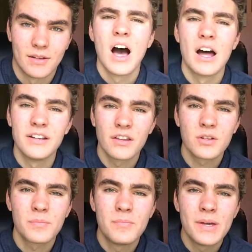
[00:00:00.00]

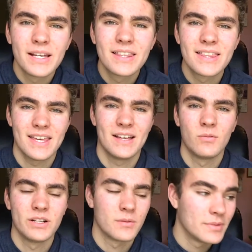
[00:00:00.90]
Another big thing
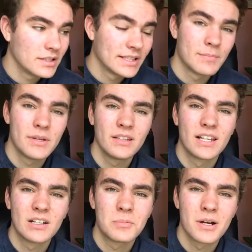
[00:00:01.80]
when you're building a big
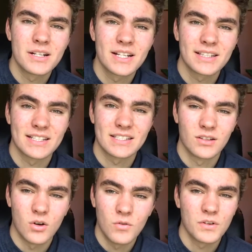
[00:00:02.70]
Lego project that's
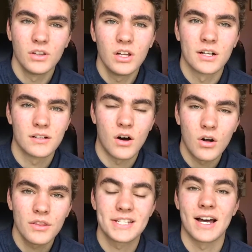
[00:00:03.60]
overlooked
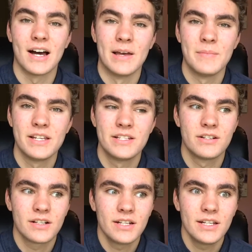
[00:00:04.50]
all the time is
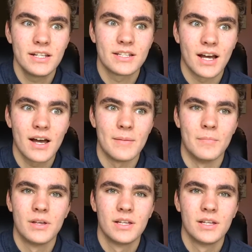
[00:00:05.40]
you're going to need time.